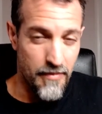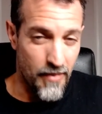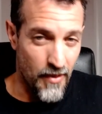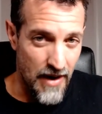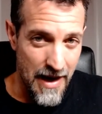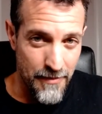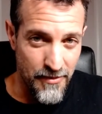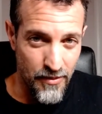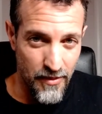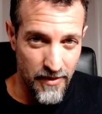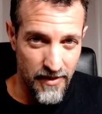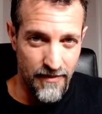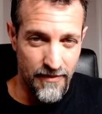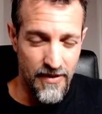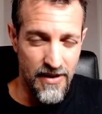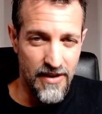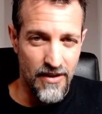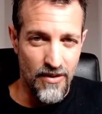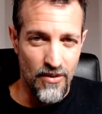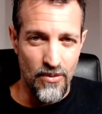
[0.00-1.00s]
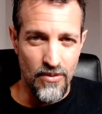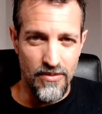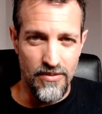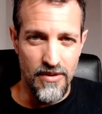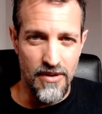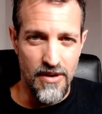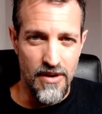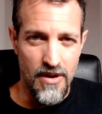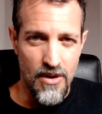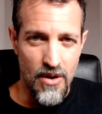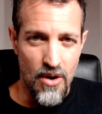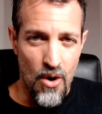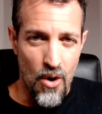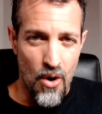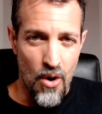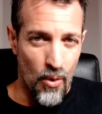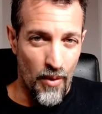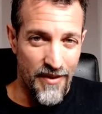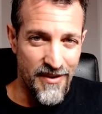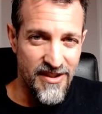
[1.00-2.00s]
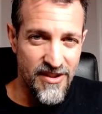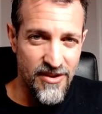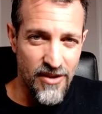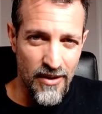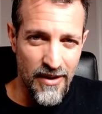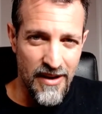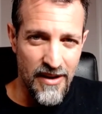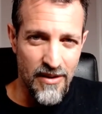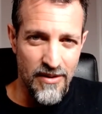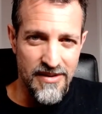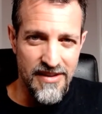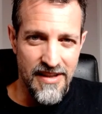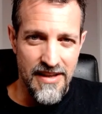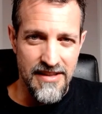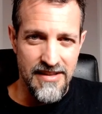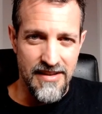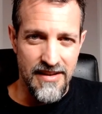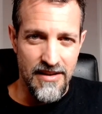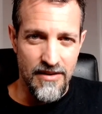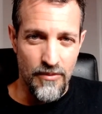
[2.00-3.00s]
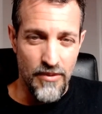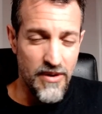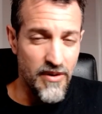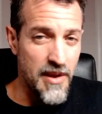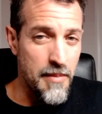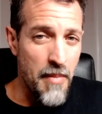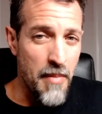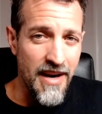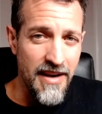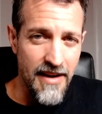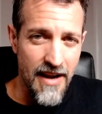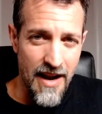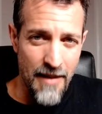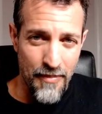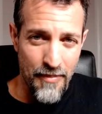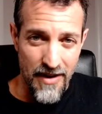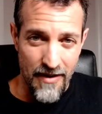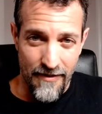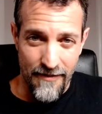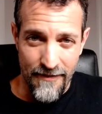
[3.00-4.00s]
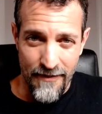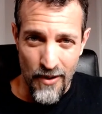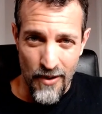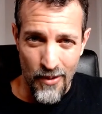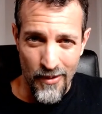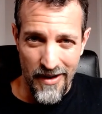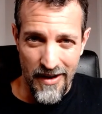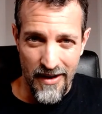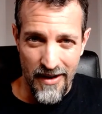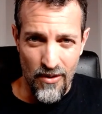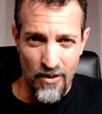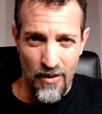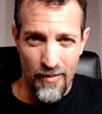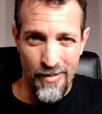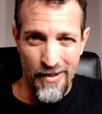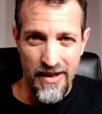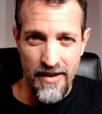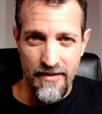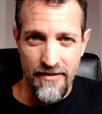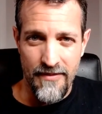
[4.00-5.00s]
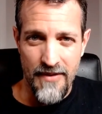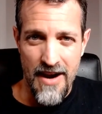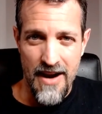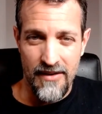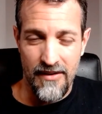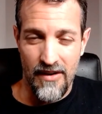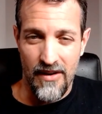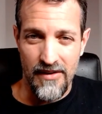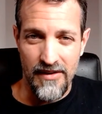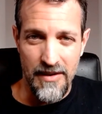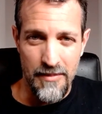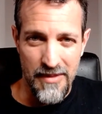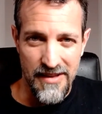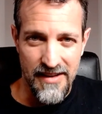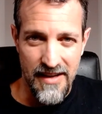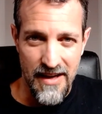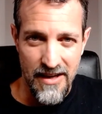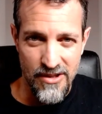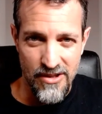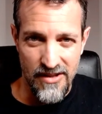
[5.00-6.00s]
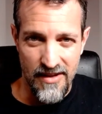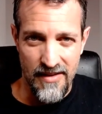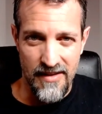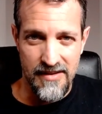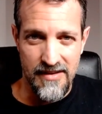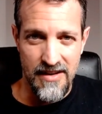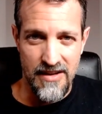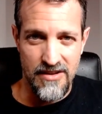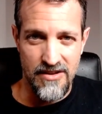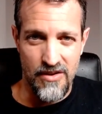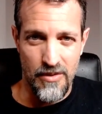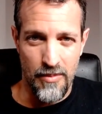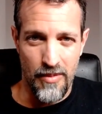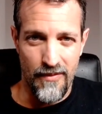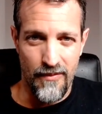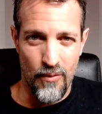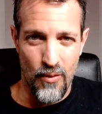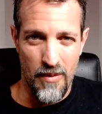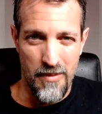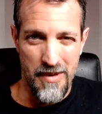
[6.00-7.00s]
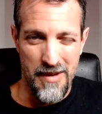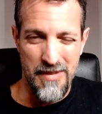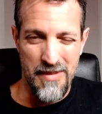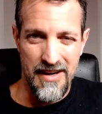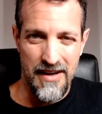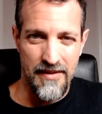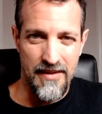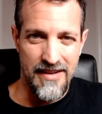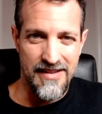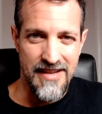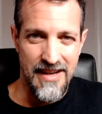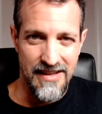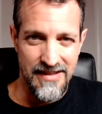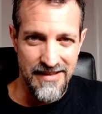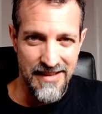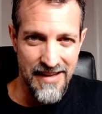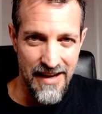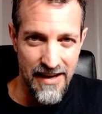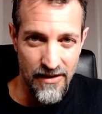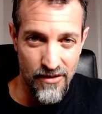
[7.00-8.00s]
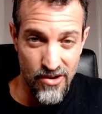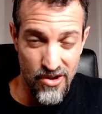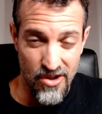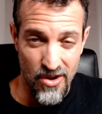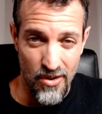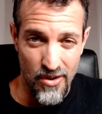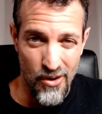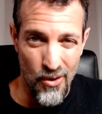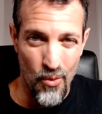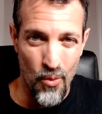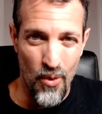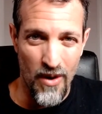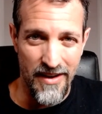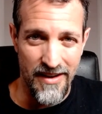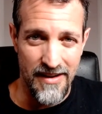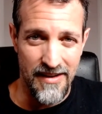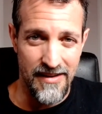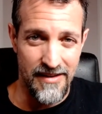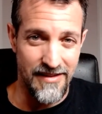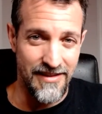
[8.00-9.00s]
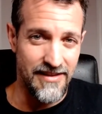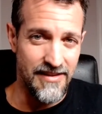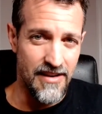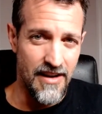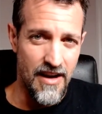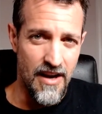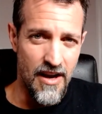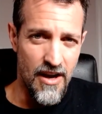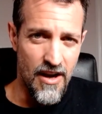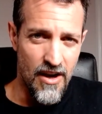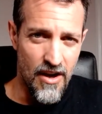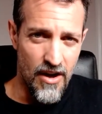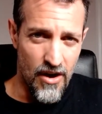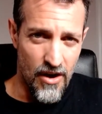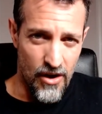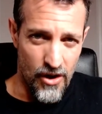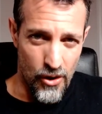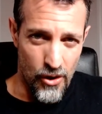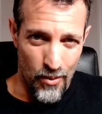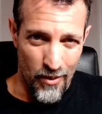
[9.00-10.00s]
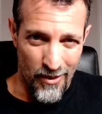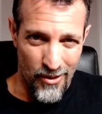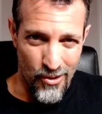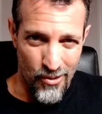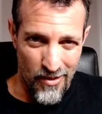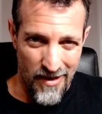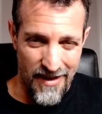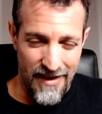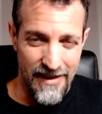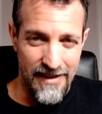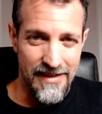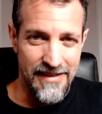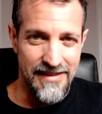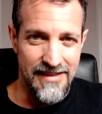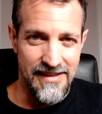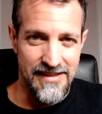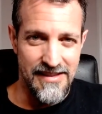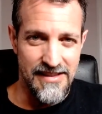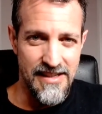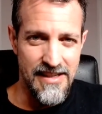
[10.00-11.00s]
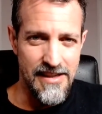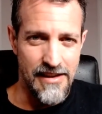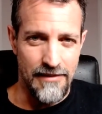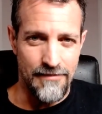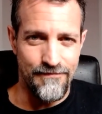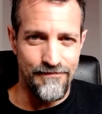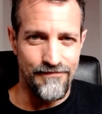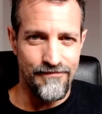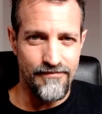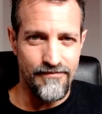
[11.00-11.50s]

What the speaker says: perhaps with the vehicle or the circuit you're testing, really might not be a fault at all, but in fact, a limitation of the test you're performing, meaning the test can't show you what it is you are trying to see.